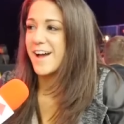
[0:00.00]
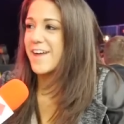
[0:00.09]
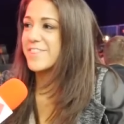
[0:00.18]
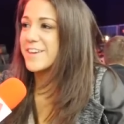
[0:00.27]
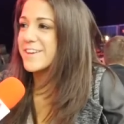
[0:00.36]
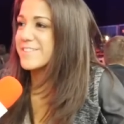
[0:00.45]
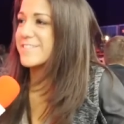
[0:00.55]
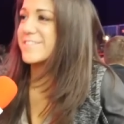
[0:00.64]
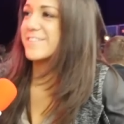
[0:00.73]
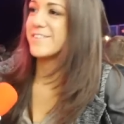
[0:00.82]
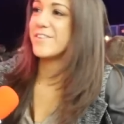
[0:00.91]
I think
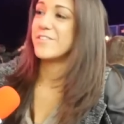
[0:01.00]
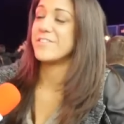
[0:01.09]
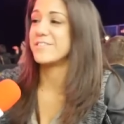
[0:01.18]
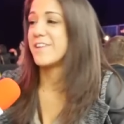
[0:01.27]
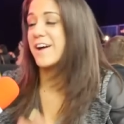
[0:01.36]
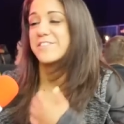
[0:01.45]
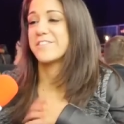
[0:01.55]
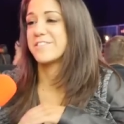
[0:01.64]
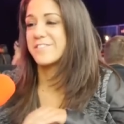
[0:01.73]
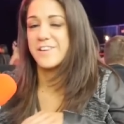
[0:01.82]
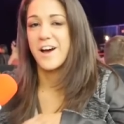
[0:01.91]
it's not
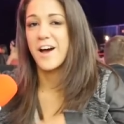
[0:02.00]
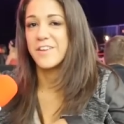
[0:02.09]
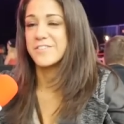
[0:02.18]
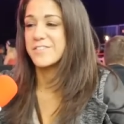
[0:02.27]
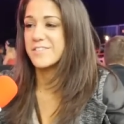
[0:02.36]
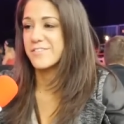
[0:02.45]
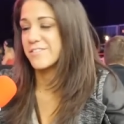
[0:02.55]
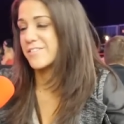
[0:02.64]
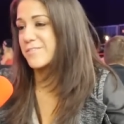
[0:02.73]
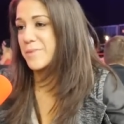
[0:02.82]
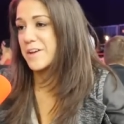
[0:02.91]
just us,
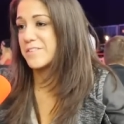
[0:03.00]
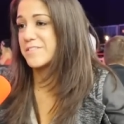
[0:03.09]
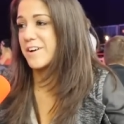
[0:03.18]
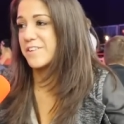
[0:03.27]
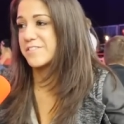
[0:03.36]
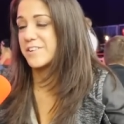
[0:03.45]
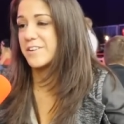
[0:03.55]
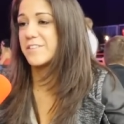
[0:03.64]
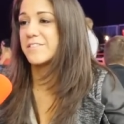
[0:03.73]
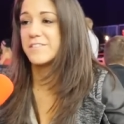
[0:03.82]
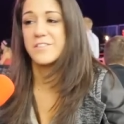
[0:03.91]
me and Sasha.
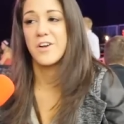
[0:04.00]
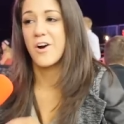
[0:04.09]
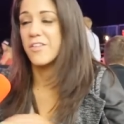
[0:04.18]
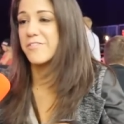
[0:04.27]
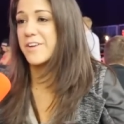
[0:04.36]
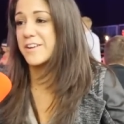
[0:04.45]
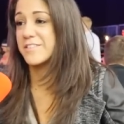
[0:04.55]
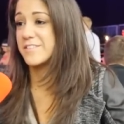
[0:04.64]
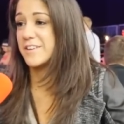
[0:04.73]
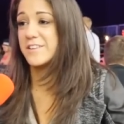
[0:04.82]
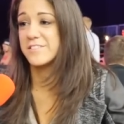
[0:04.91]
It's all of
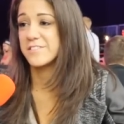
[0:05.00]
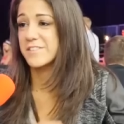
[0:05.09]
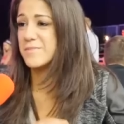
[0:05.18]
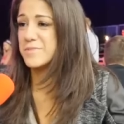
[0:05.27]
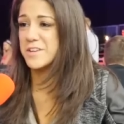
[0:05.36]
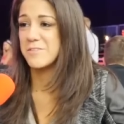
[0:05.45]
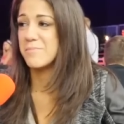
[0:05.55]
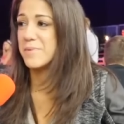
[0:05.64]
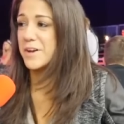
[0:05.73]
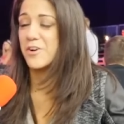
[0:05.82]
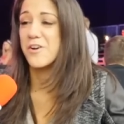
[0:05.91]
NXT. It just keeps getting
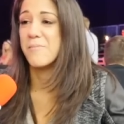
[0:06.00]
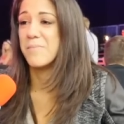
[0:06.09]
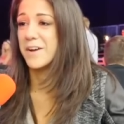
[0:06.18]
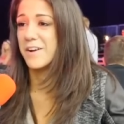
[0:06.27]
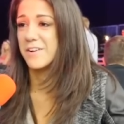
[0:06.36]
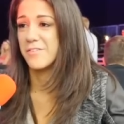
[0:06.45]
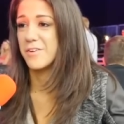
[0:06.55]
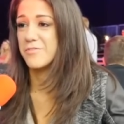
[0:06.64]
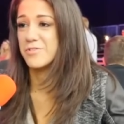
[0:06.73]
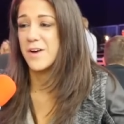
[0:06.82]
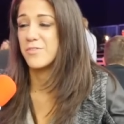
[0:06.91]
bigger and bigger.
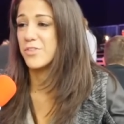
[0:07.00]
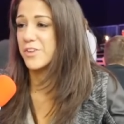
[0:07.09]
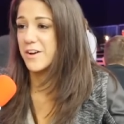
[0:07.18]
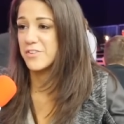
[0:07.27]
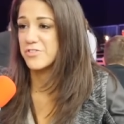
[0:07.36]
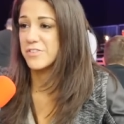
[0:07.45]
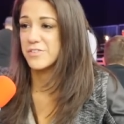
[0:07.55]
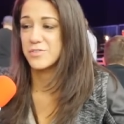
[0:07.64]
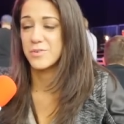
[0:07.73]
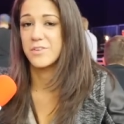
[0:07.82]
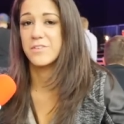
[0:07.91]
We've traveled the country
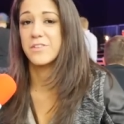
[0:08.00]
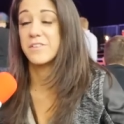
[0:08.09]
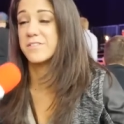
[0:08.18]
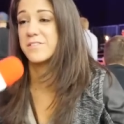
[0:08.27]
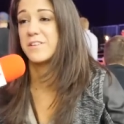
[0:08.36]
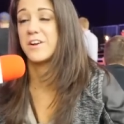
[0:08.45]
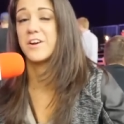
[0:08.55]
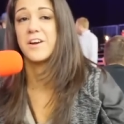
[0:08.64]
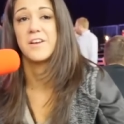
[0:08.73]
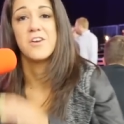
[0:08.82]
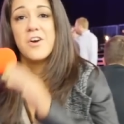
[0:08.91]
this this
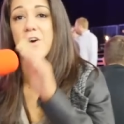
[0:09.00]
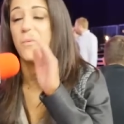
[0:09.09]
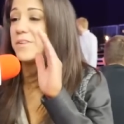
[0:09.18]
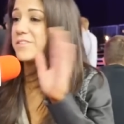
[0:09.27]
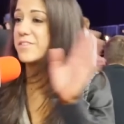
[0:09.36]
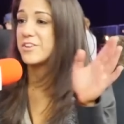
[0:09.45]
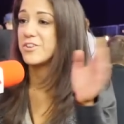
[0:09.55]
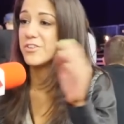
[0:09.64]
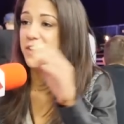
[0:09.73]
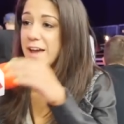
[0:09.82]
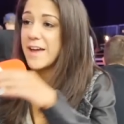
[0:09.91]
year and went to
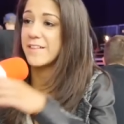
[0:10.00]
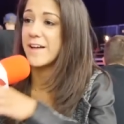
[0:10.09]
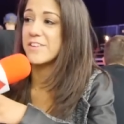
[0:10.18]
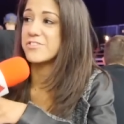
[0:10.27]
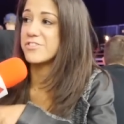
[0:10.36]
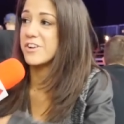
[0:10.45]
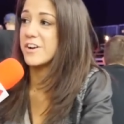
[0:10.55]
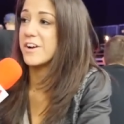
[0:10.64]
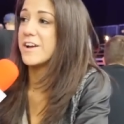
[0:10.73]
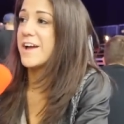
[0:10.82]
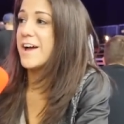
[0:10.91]
the UK last year.